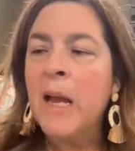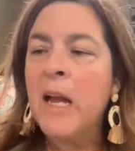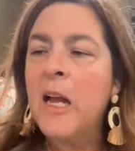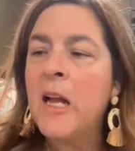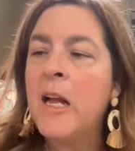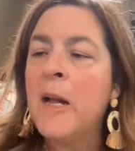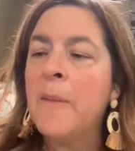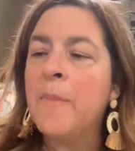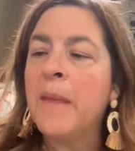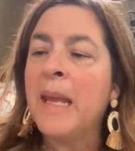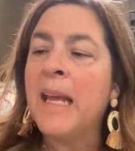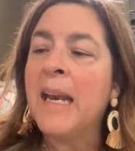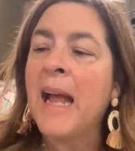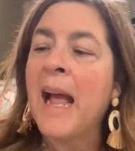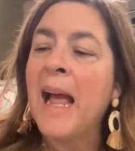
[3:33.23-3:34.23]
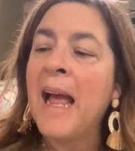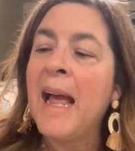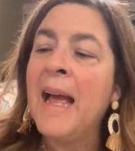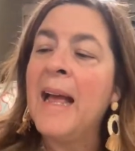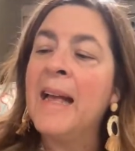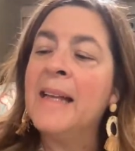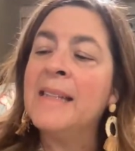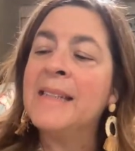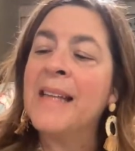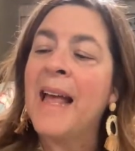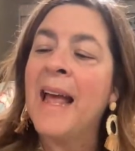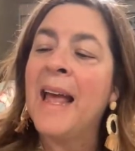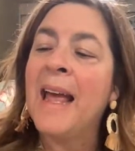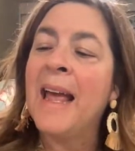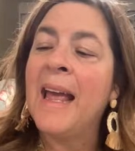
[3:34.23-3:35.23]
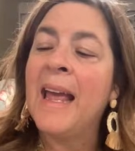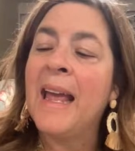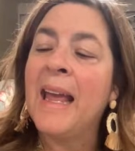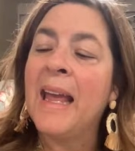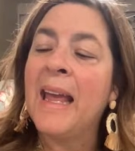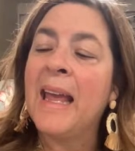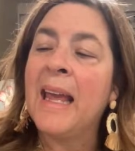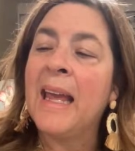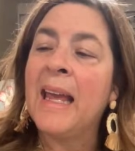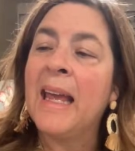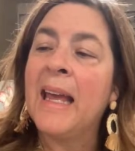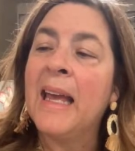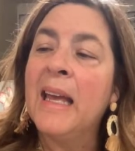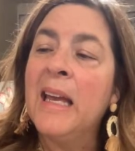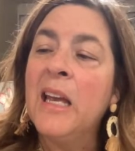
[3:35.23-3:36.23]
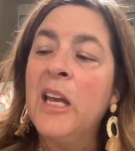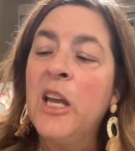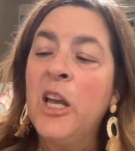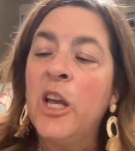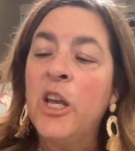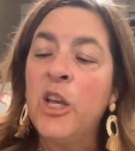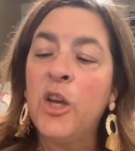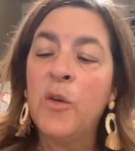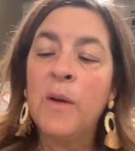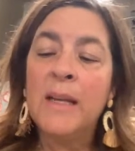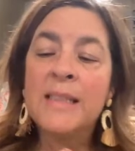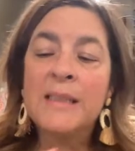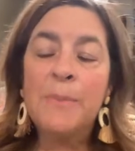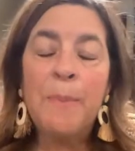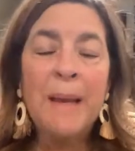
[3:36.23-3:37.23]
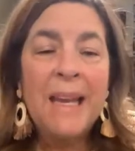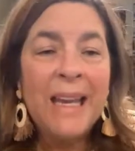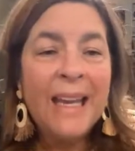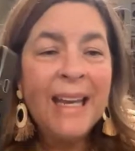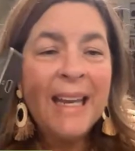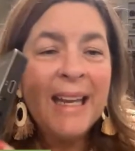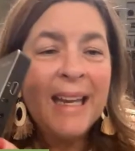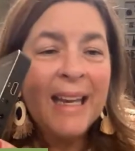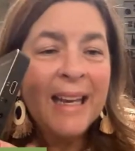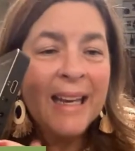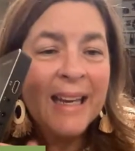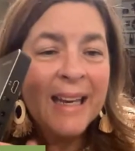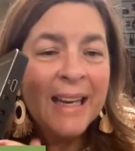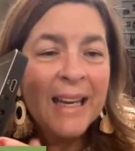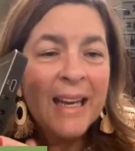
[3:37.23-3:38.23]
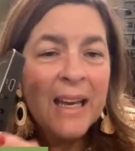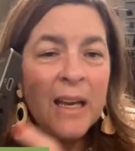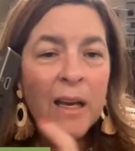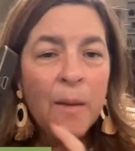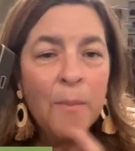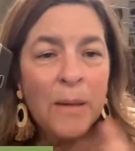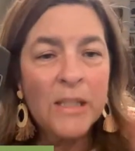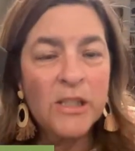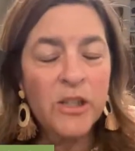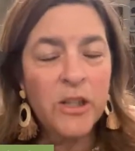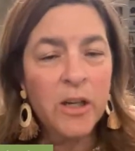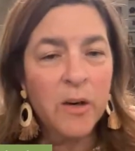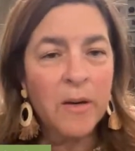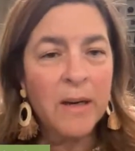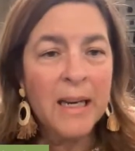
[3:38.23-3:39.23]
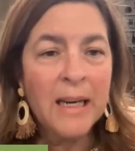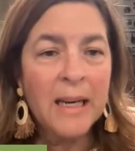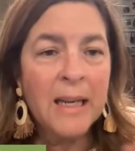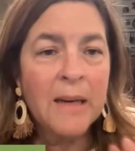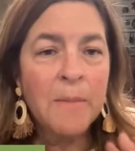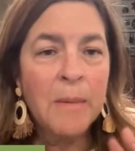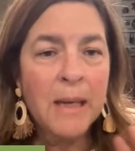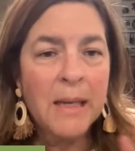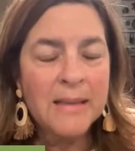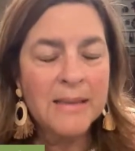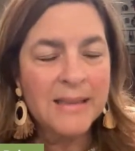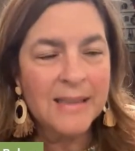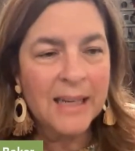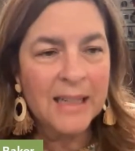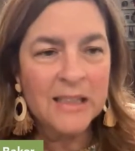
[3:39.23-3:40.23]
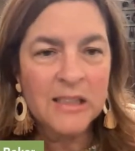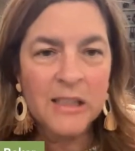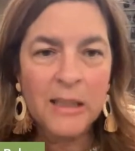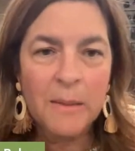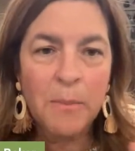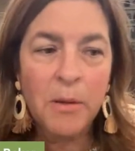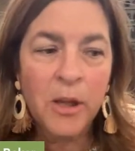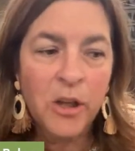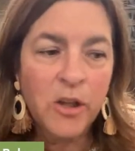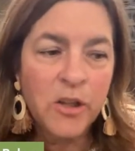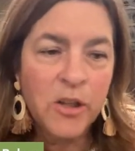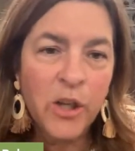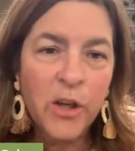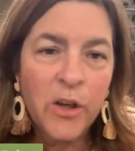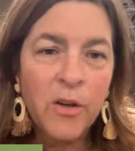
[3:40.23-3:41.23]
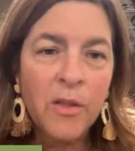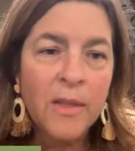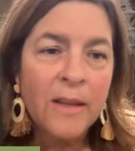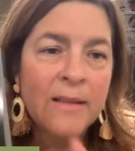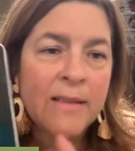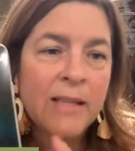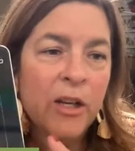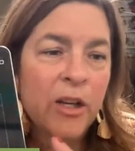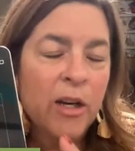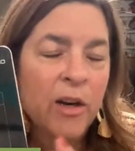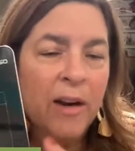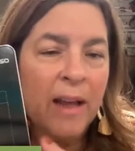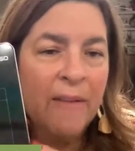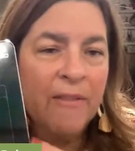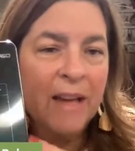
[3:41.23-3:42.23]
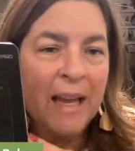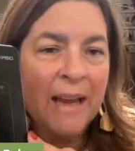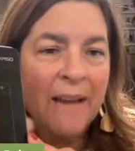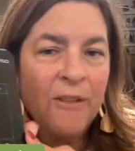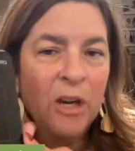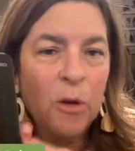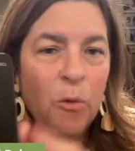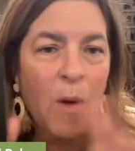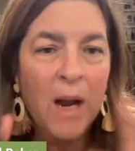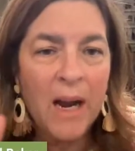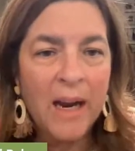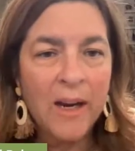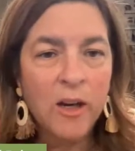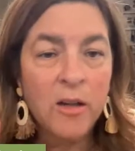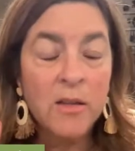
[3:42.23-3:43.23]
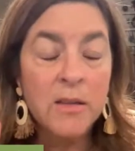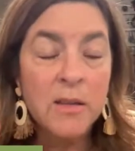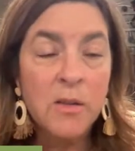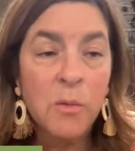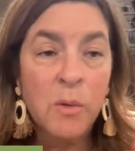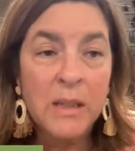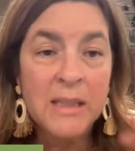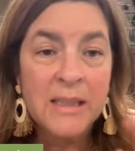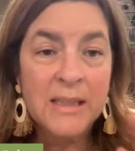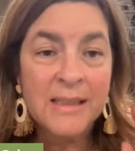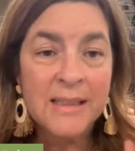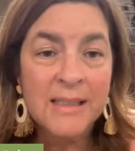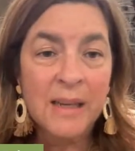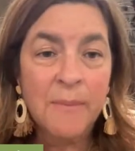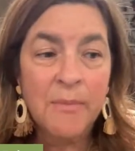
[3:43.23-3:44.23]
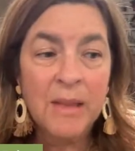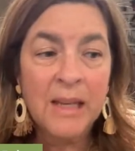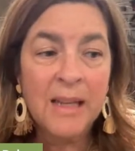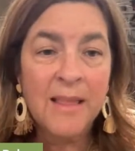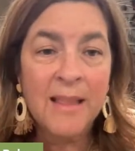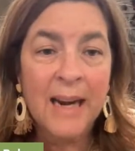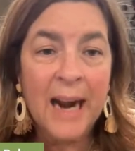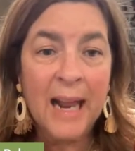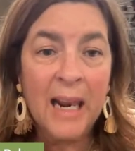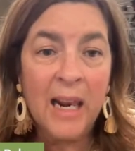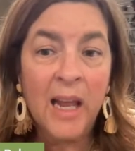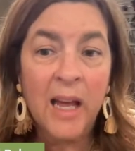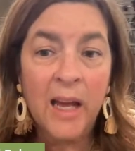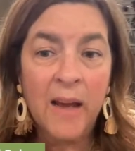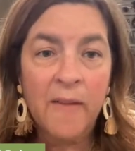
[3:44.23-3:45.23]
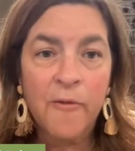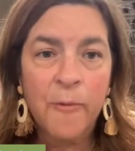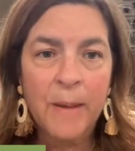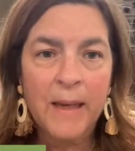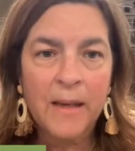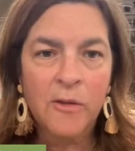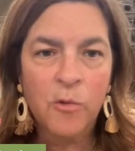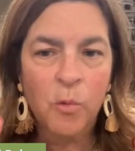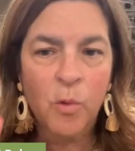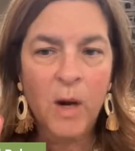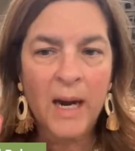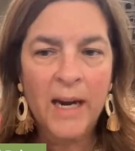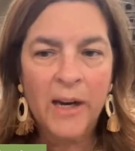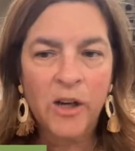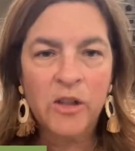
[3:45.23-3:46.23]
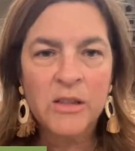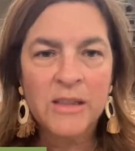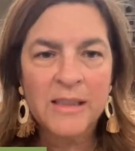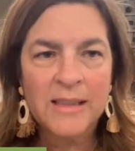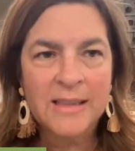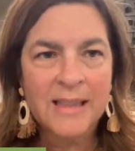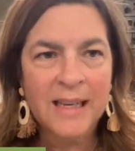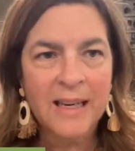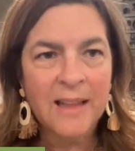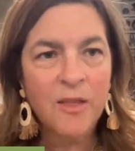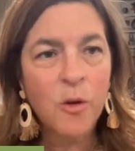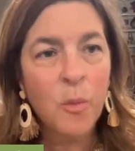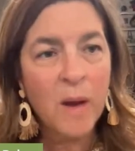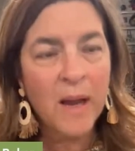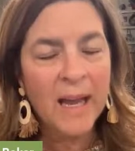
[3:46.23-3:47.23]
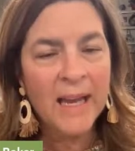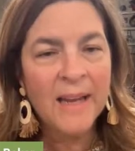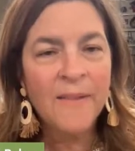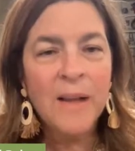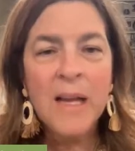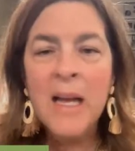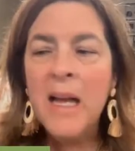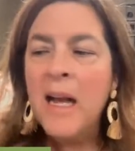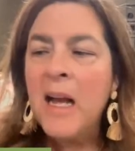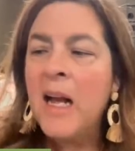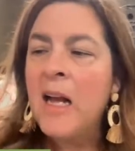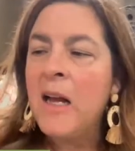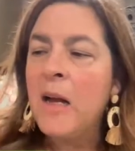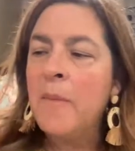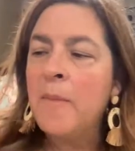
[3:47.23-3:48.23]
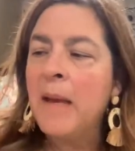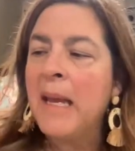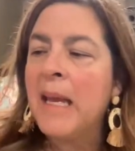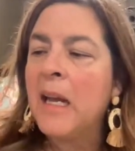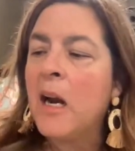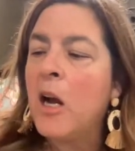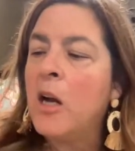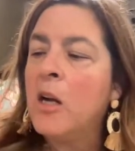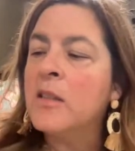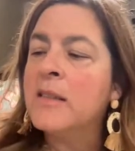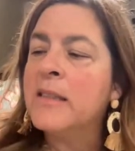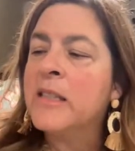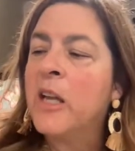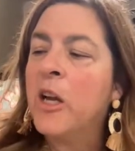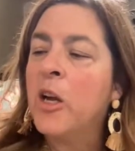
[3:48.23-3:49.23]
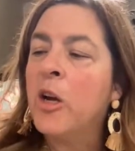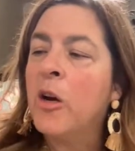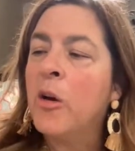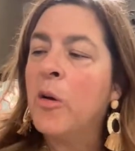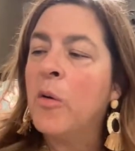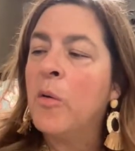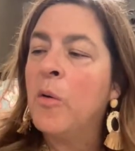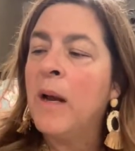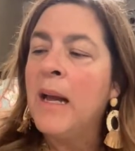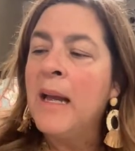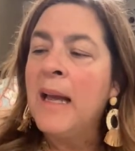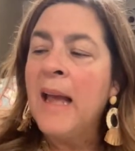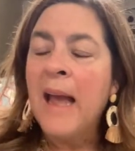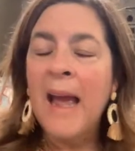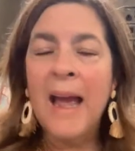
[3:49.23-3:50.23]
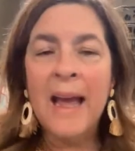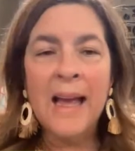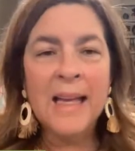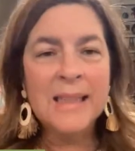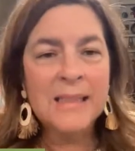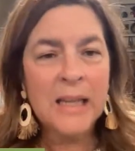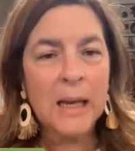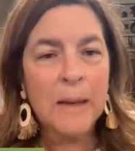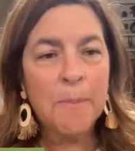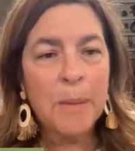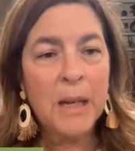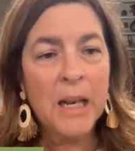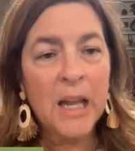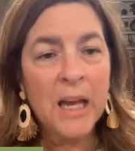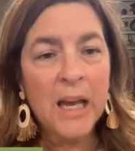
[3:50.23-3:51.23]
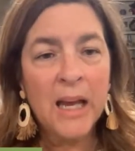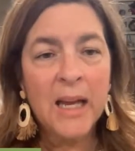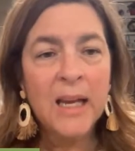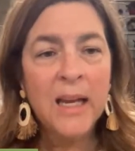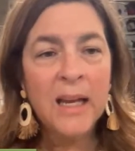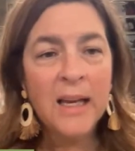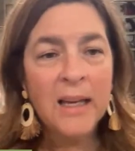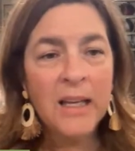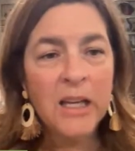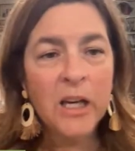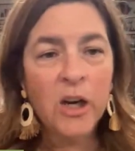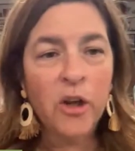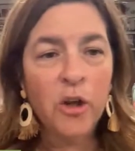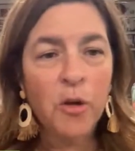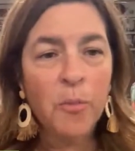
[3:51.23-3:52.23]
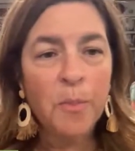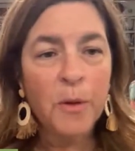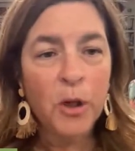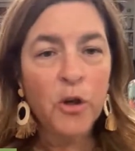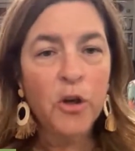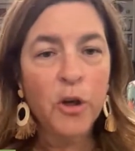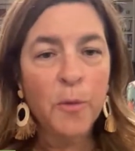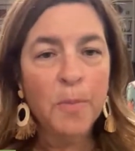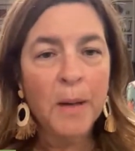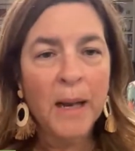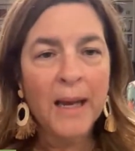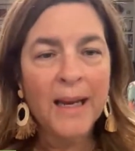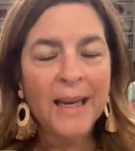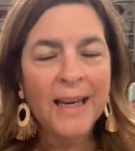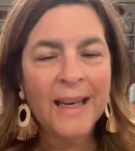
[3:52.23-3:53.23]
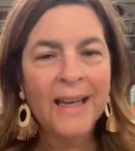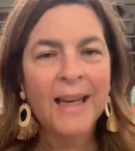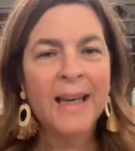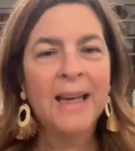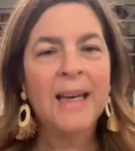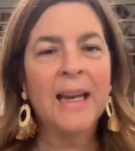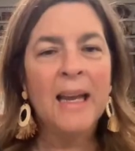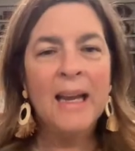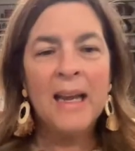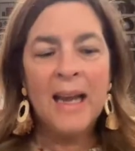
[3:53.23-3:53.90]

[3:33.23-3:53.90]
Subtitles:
It has a USB, but you don't need it because it's actually Bluetooth. So you don't have to have any wires, which is something that I love because wires just get in the way. It also has a plug. You do plug it in.